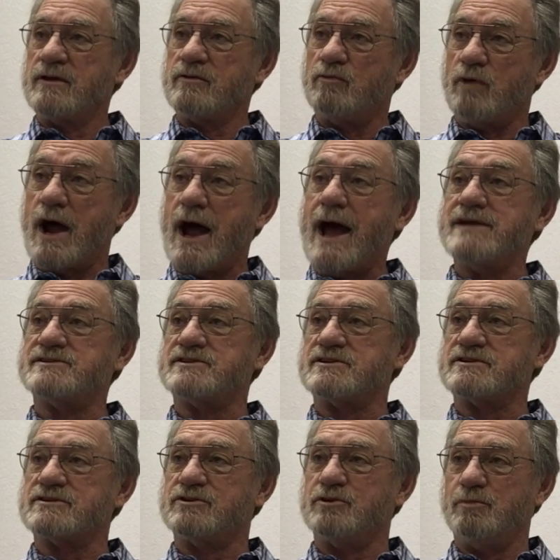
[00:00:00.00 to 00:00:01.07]

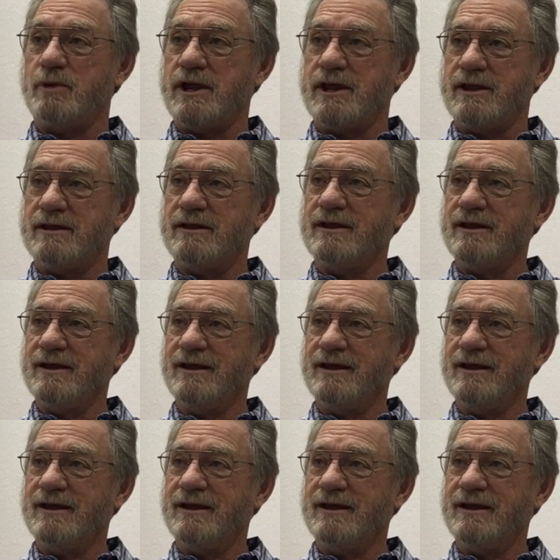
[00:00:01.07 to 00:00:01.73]
rises to be,